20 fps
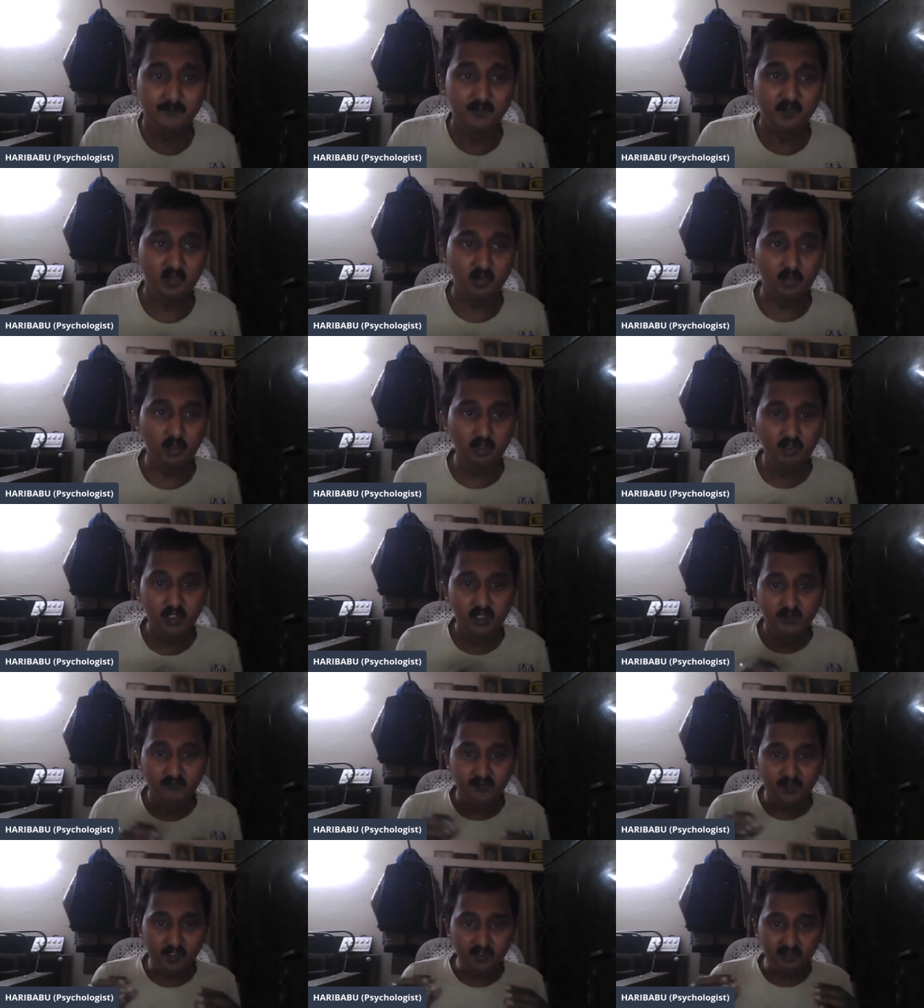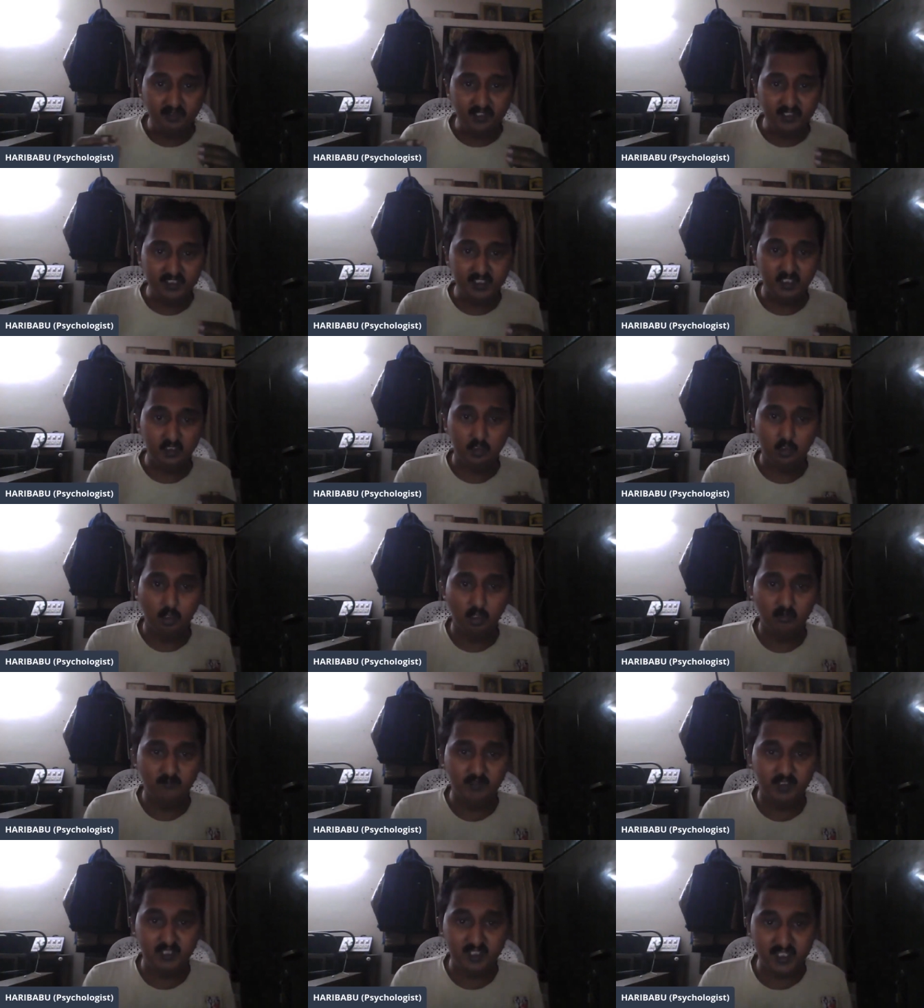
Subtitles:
So when you sit and talk with